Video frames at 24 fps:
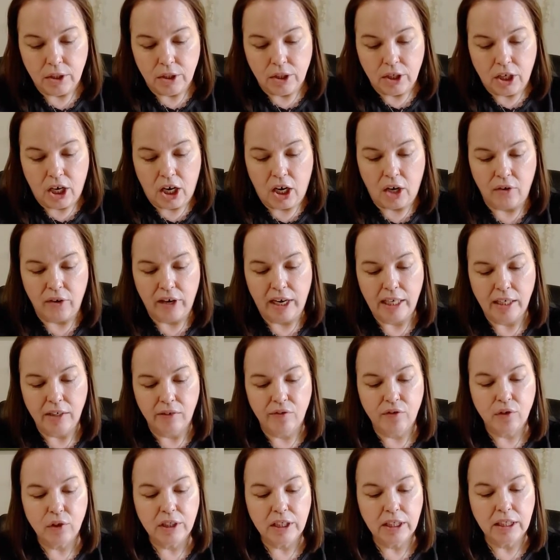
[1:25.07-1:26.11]
All right,
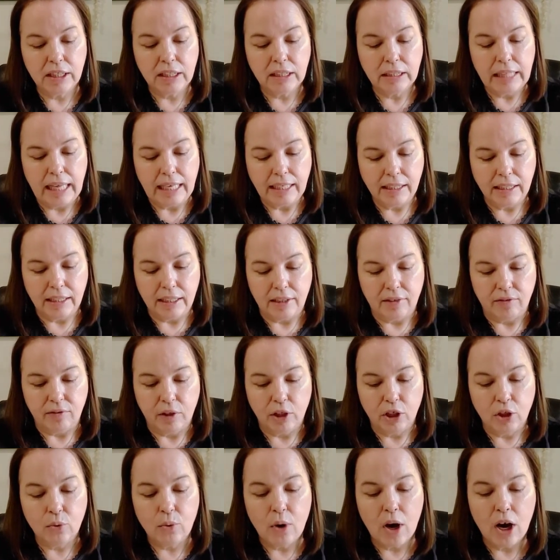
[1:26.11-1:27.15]
for the collective,
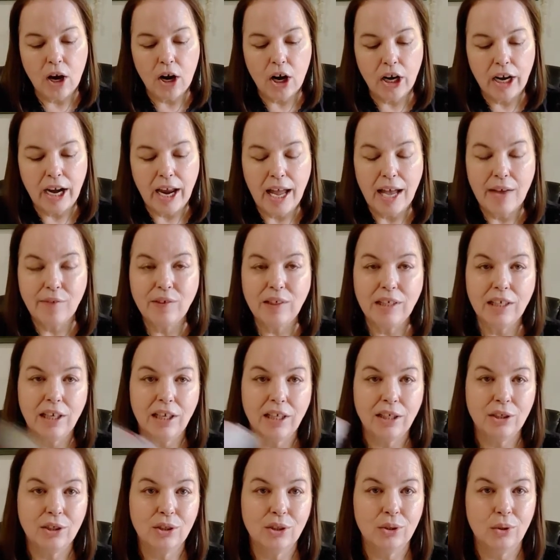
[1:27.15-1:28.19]
you are having a
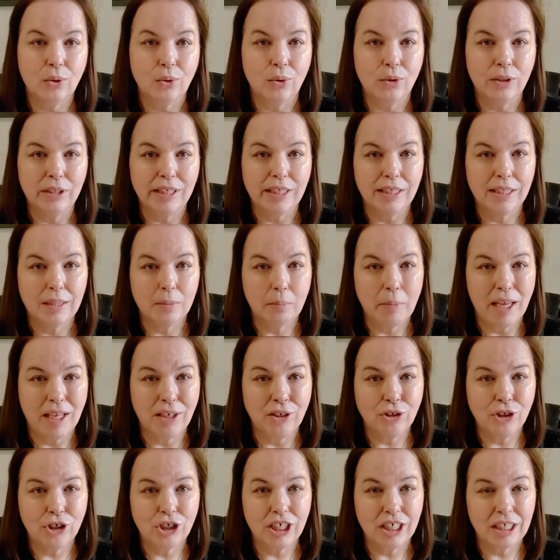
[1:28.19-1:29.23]
soul
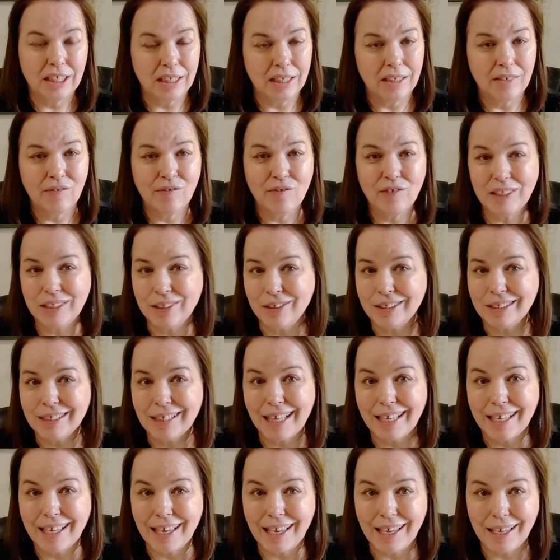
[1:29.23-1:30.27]
expansion. It feels
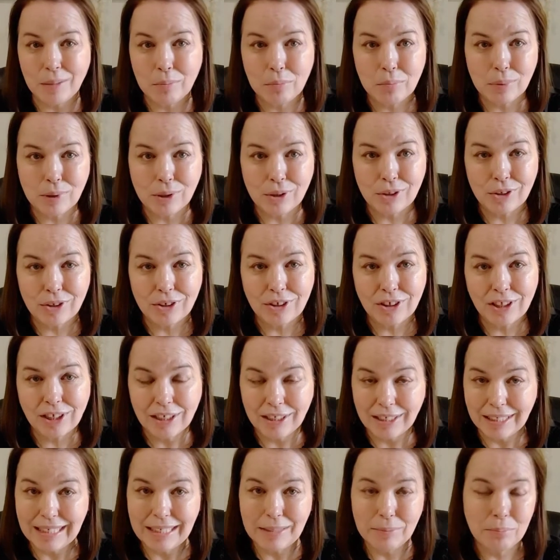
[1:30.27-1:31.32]
like a birth.
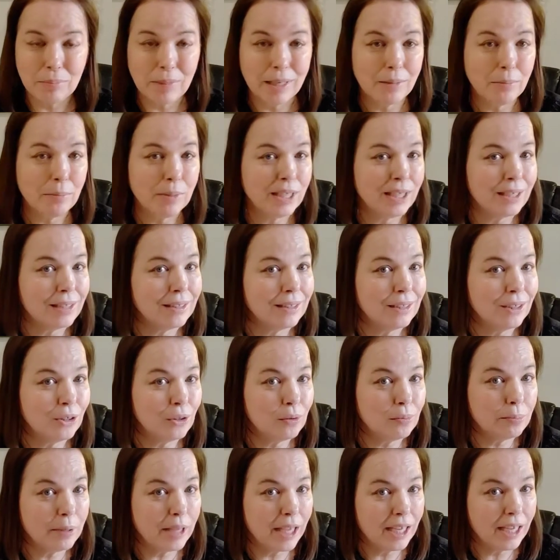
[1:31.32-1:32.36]
It may be a little
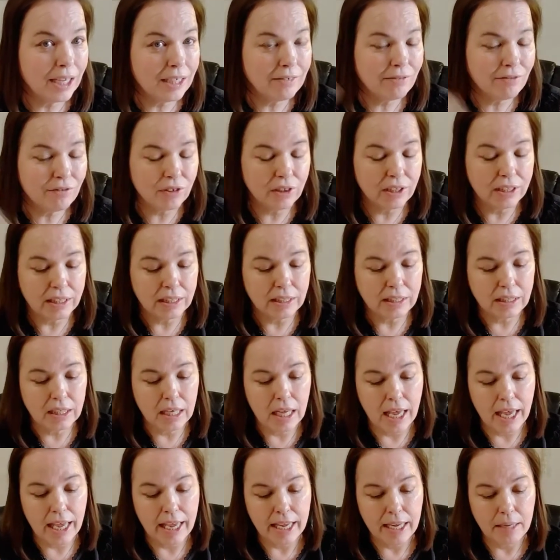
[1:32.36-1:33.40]
painful at
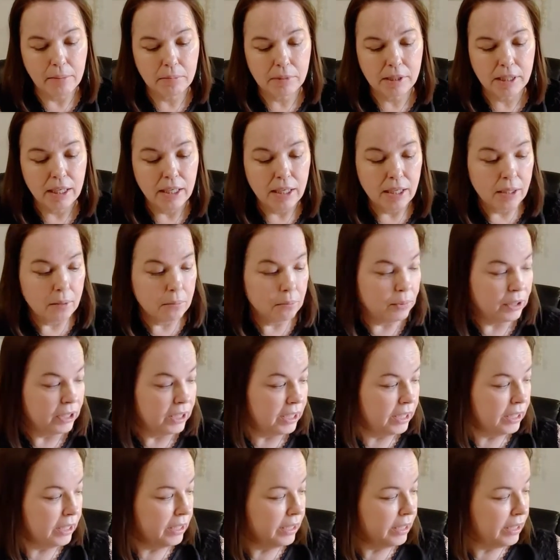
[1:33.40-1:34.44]
times, but
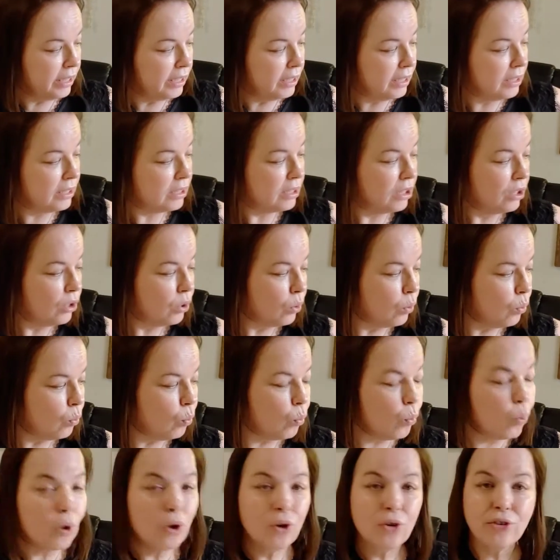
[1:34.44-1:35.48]
it is
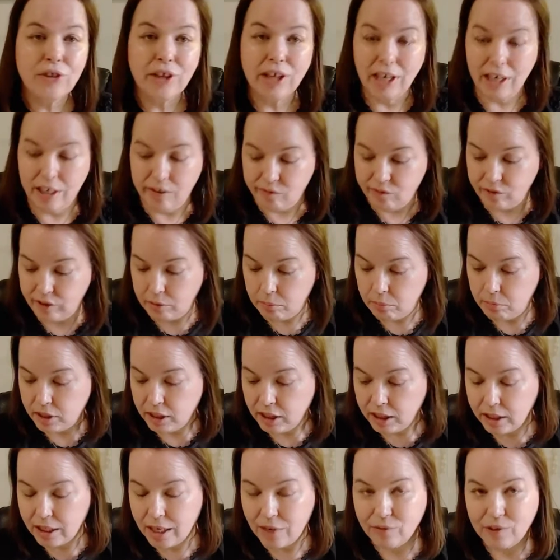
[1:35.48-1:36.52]
worth every minute
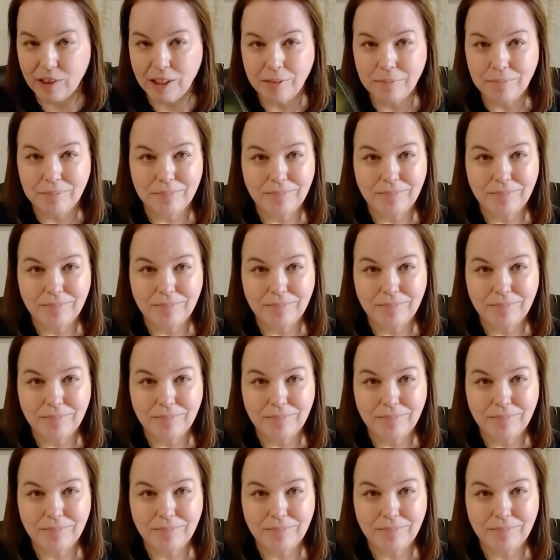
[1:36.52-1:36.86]
of it